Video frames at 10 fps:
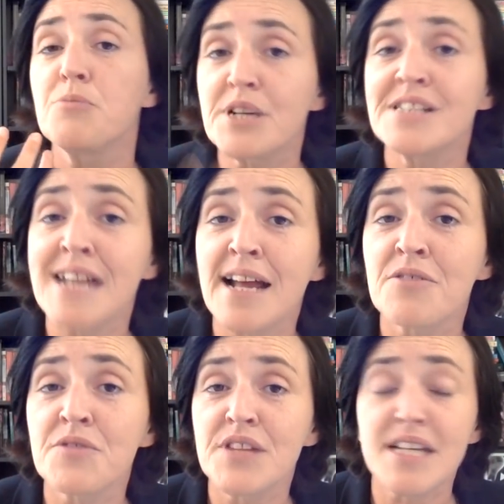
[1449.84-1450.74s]
bring
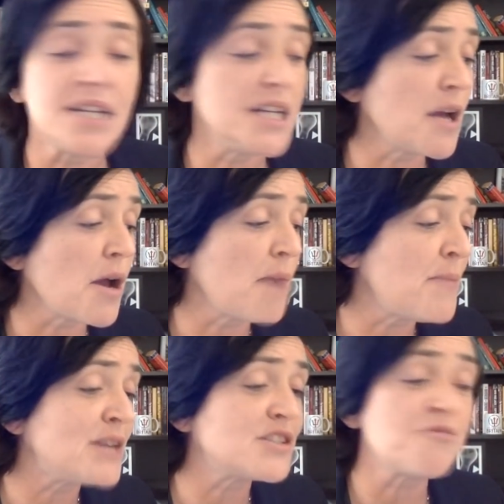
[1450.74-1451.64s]
down the
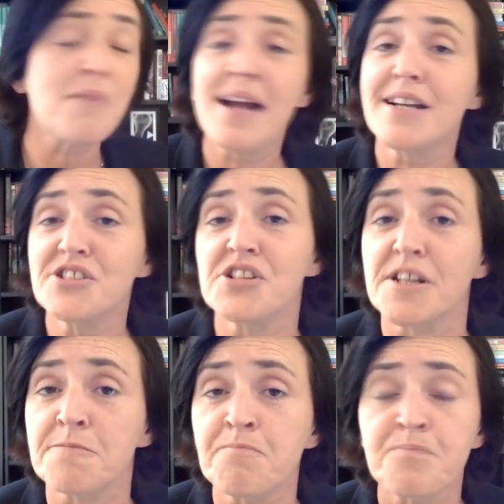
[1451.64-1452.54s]
amount of
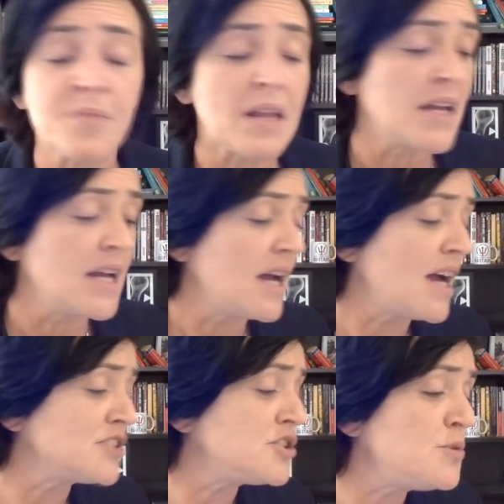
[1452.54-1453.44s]
packaging.
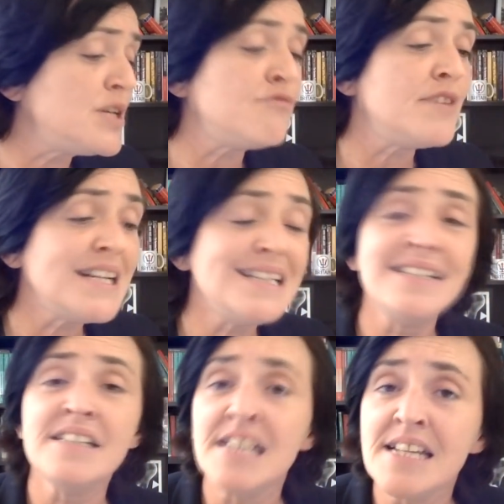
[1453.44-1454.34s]
Do we
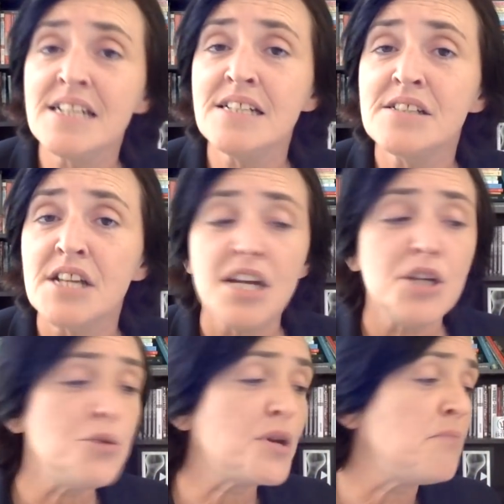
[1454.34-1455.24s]
really need,
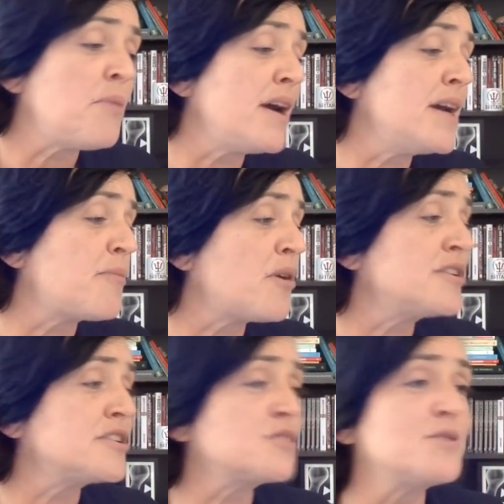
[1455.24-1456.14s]
you can buy a
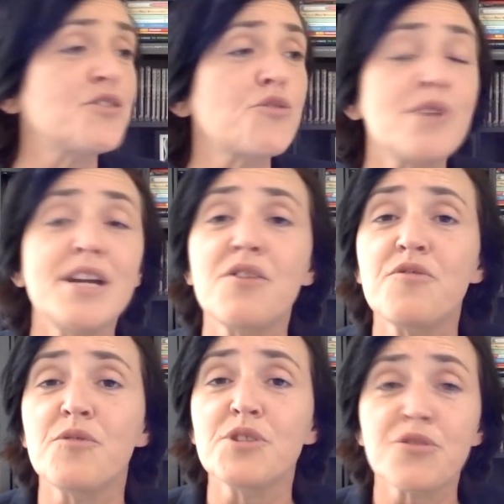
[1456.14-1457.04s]
product with
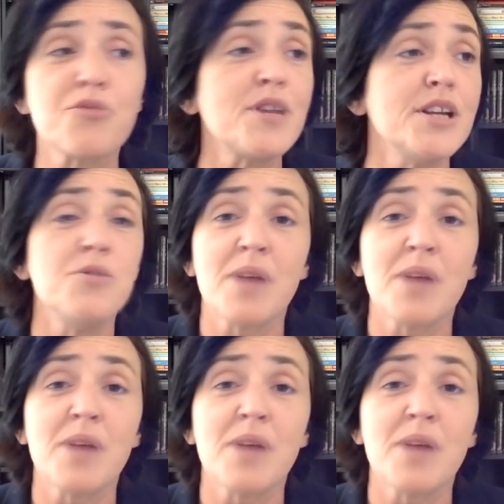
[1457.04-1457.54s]
three